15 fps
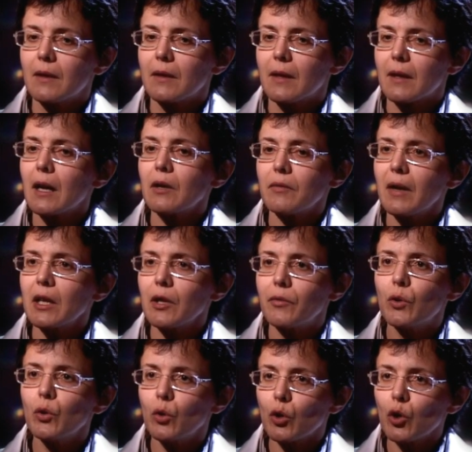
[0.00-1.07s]
there are very
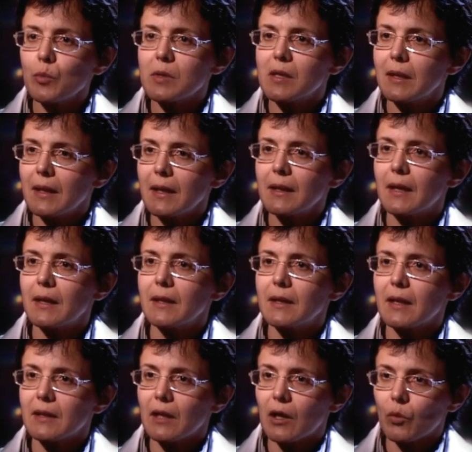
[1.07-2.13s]
few groups in Italy
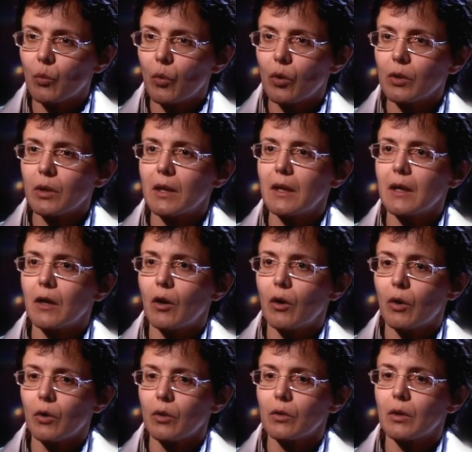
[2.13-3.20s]
that are working
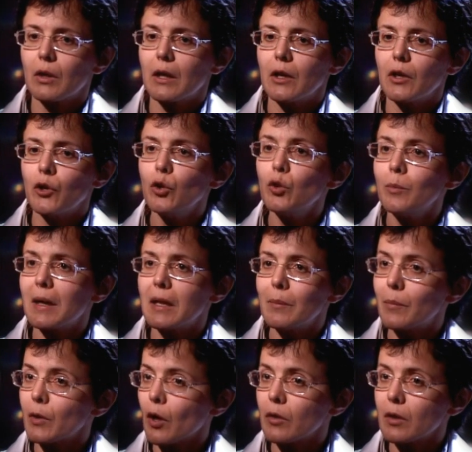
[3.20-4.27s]
on human
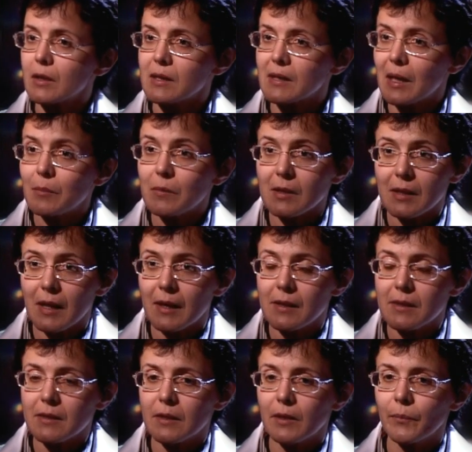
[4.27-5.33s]
embryonic stem
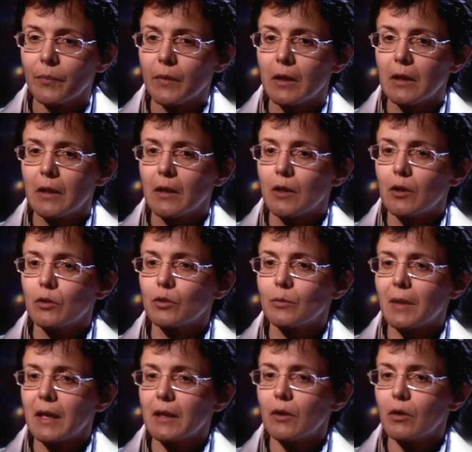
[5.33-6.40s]
cells. To
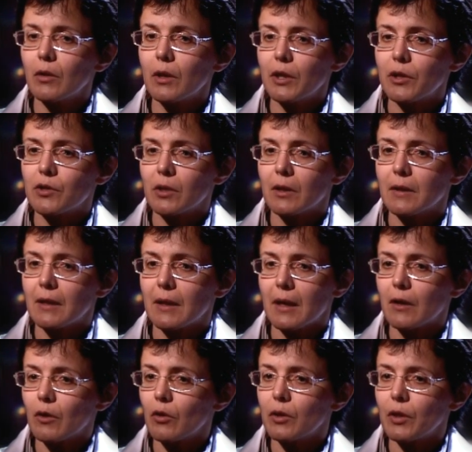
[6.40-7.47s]
my knowledge, there
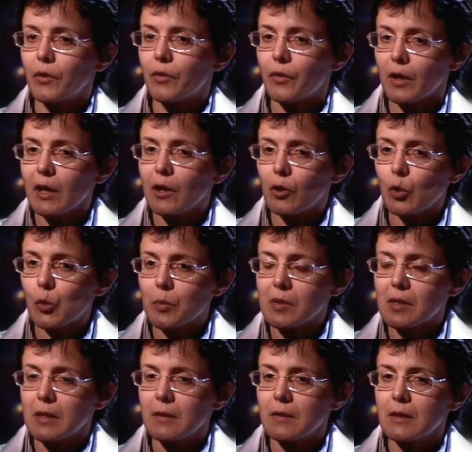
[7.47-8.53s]
are only three
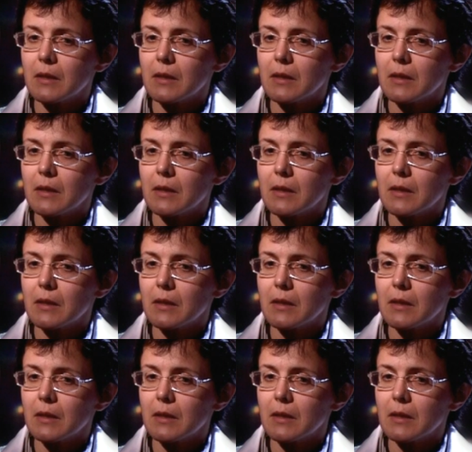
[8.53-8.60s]
groups